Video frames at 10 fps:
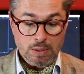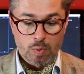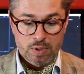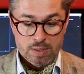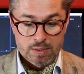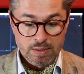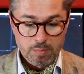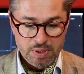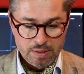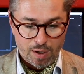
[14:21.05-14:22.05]
What does this
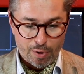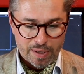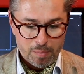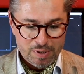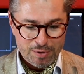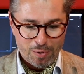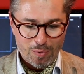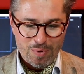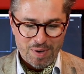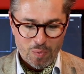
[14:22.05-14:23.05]
mean? Dark
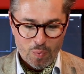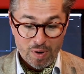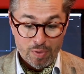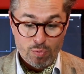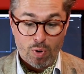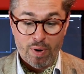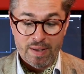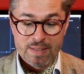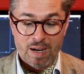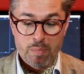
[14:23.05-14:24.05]
MSO. Will the
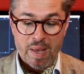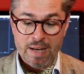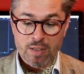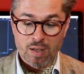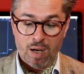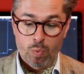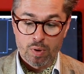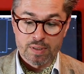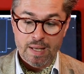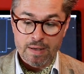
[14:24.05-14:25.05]
Rolex hype end? How will
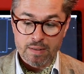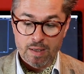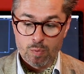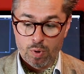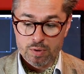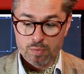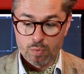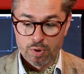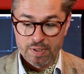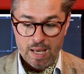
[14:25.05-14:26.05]
it end? And what
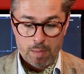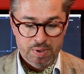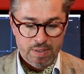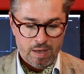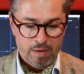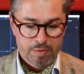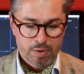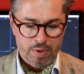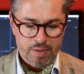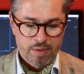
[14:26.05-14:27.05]
could happen
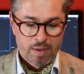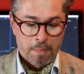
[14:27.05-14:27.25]
after it?